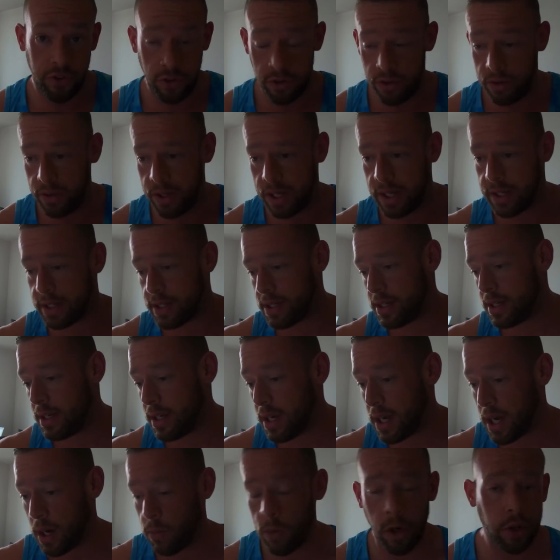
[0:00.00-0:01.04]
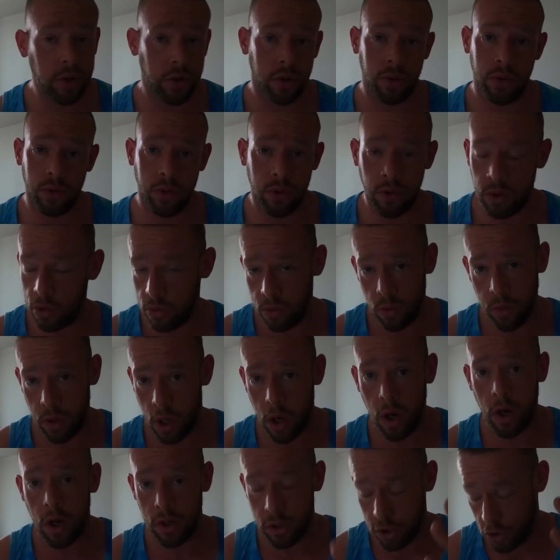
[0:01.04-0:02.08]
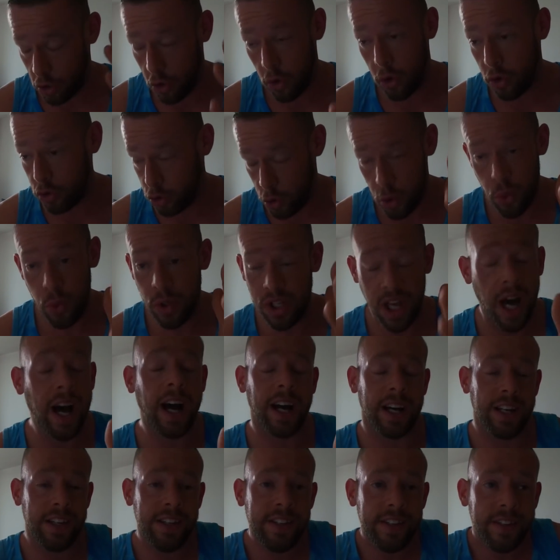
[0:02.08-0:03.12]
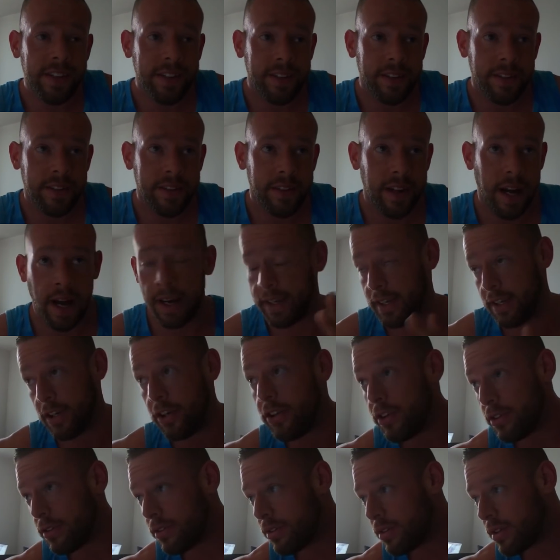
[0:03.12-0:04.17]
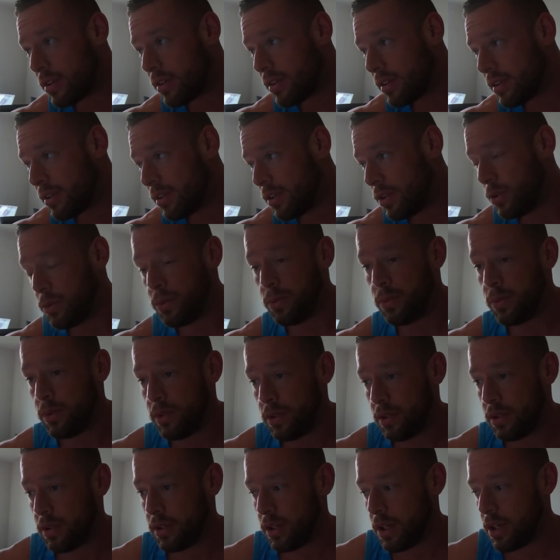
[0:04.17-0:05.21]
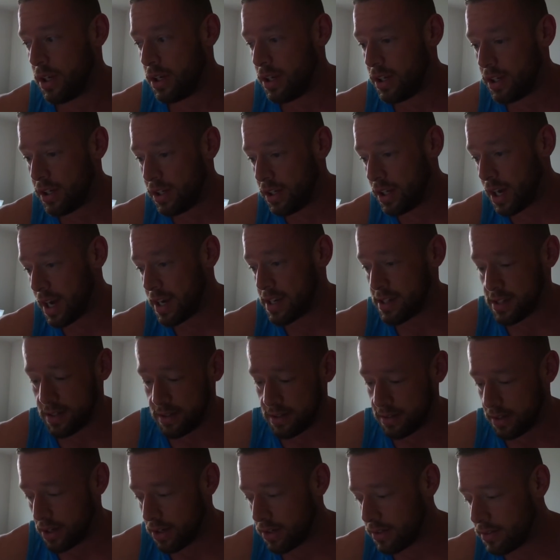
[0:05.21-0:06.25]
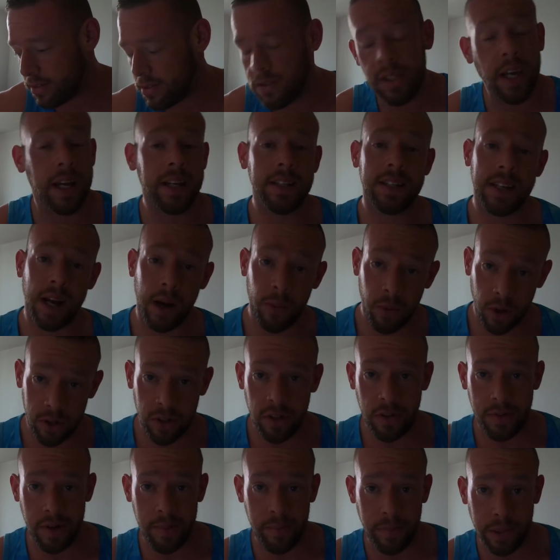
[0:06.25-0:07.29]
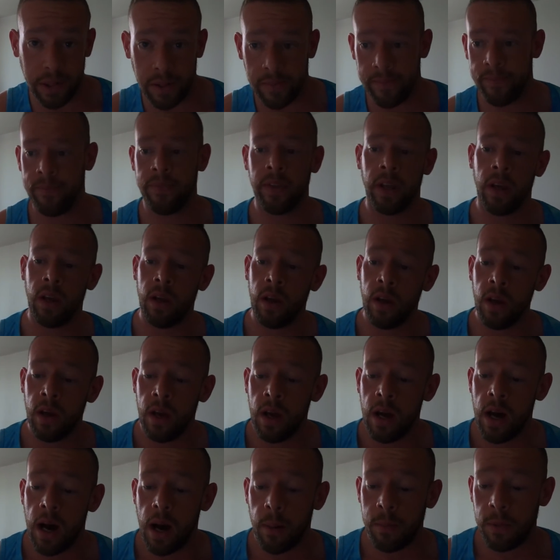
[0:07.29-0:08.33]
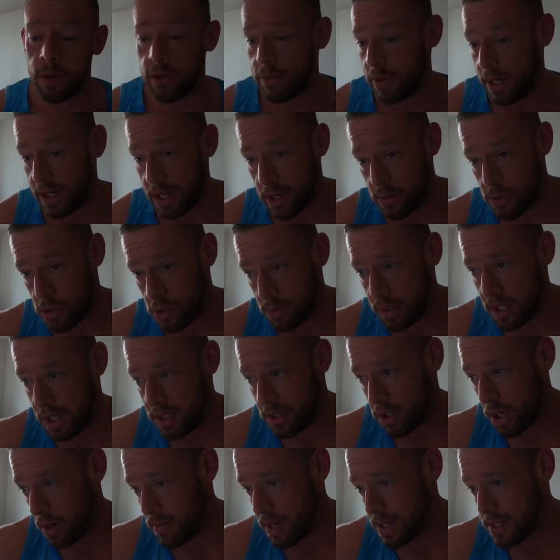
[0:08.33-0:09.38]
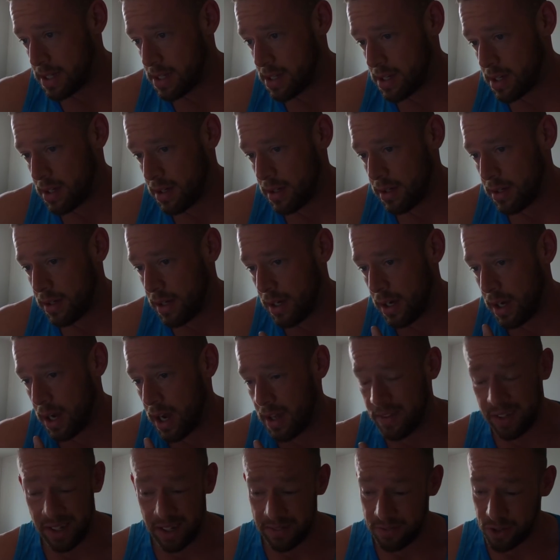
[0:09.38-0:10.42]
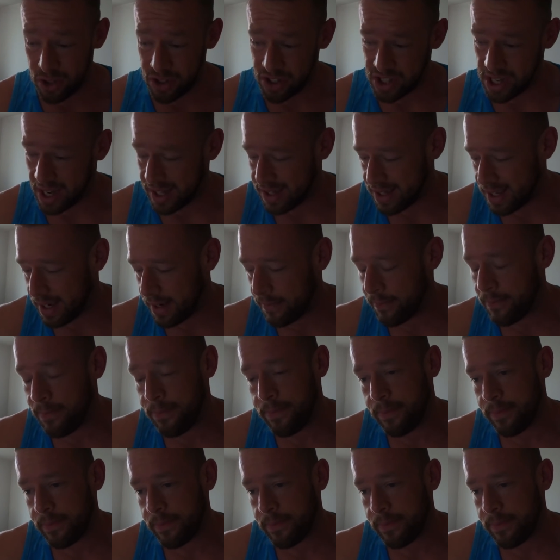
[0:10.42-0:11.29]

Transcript: To do this, I want you, you lot, your, you guys and girls, you guys and girls, yes, I want your input. I'm going to read out some of these comments. Uh, I think I've just said that.